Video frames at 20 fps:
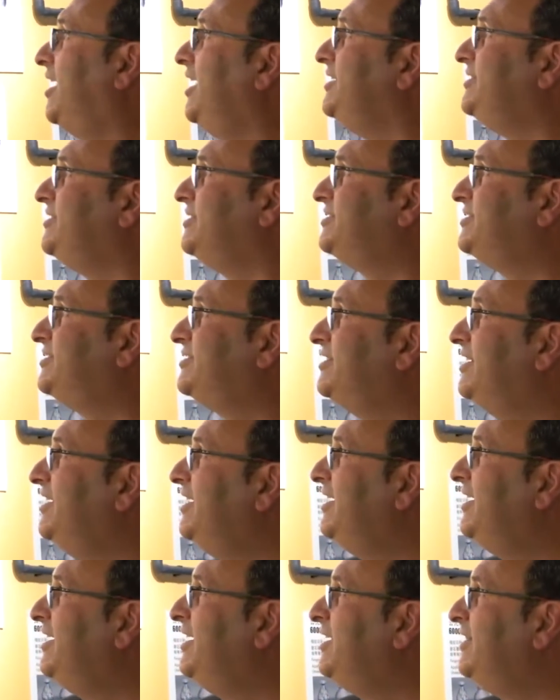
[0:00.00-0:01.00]
scientists
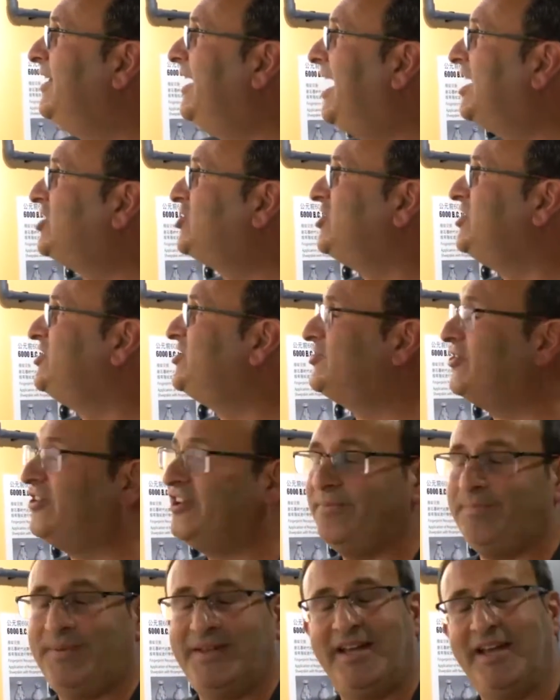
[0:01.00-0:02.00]
that actually
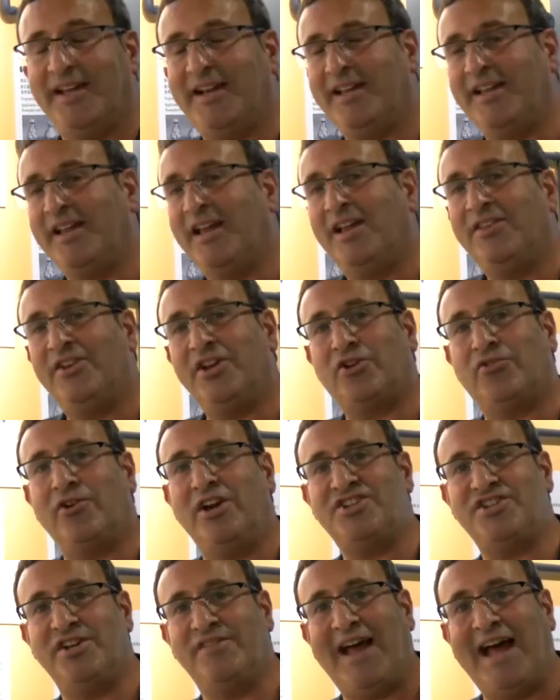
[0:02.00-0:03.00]
started beginning the
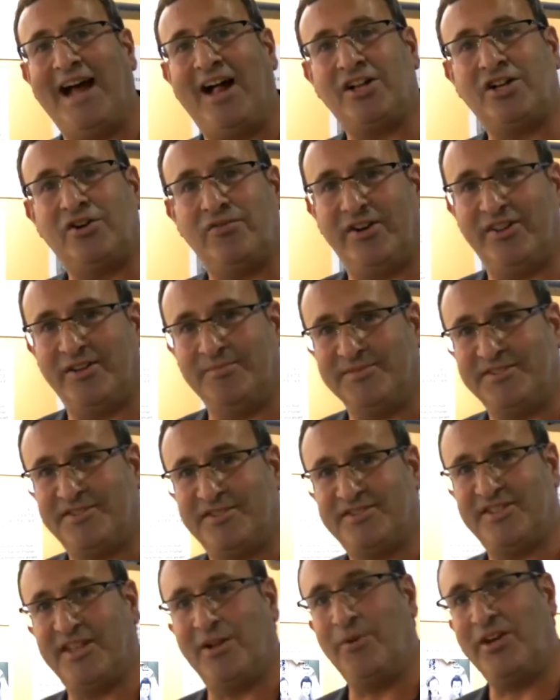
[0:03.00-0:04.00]
creation of algorithms
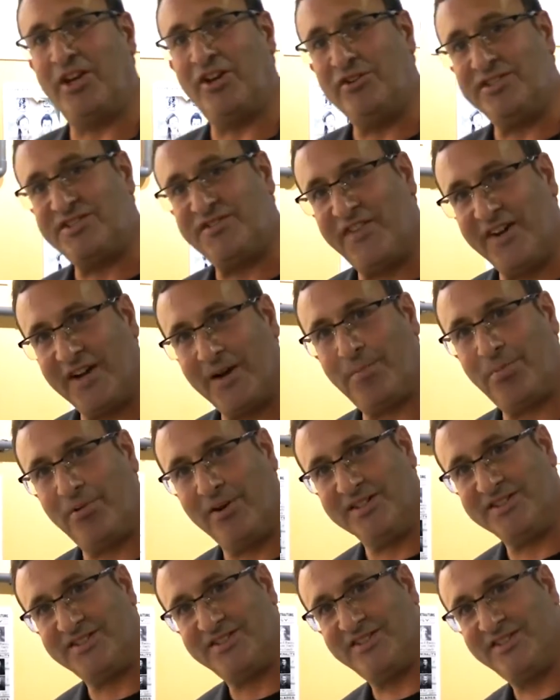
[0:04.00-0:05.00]
so that we could use
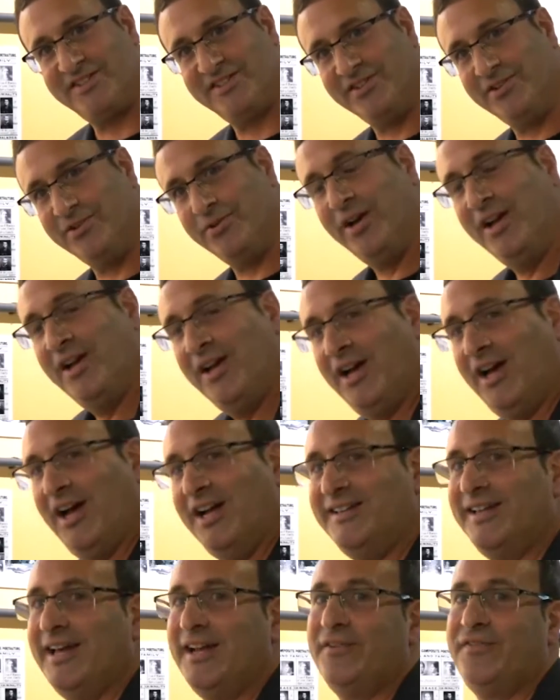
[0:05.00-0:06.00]
fingerprints to
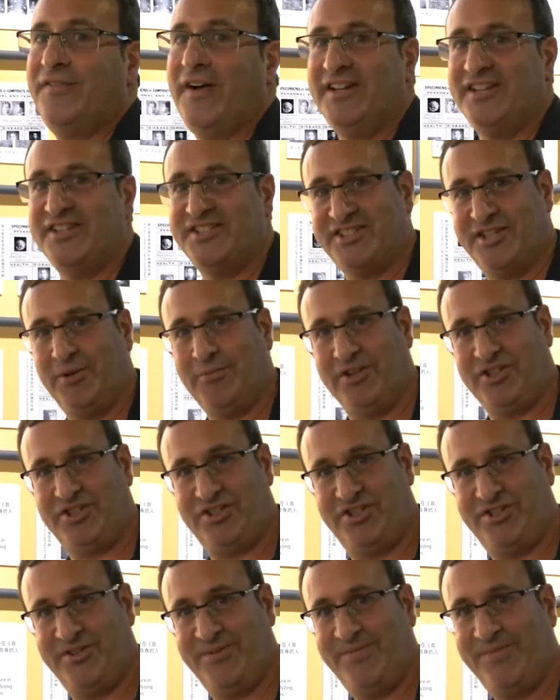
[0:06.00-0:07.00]
identify and
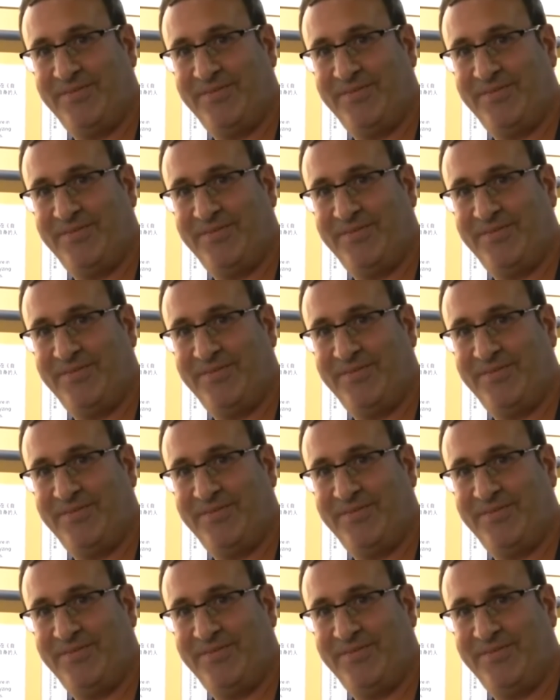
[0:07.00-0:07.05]
distinguish.